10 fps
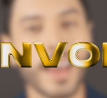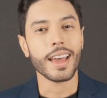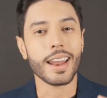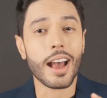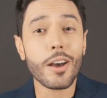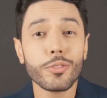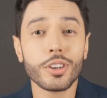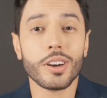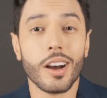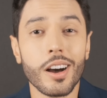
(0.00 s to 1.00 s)
And
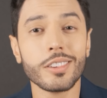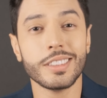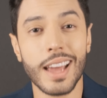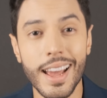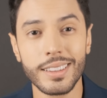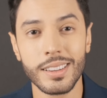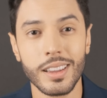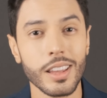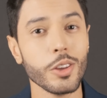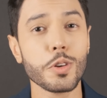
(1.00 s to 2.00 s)
after all that,
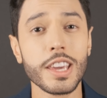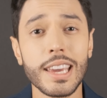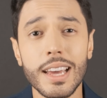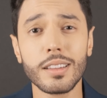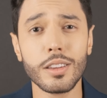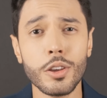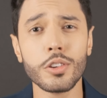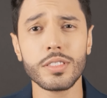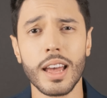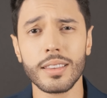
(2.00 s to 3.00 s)
you can't
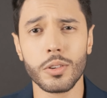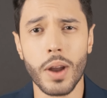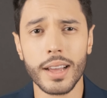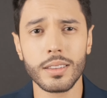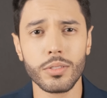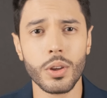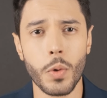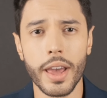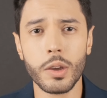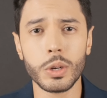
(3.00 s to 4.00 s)
use that directive the
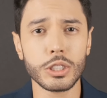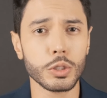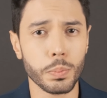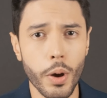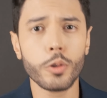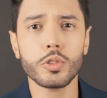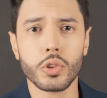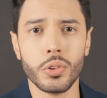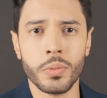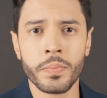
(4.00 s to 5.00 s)
way it was supposed
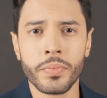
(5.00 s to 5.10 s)
to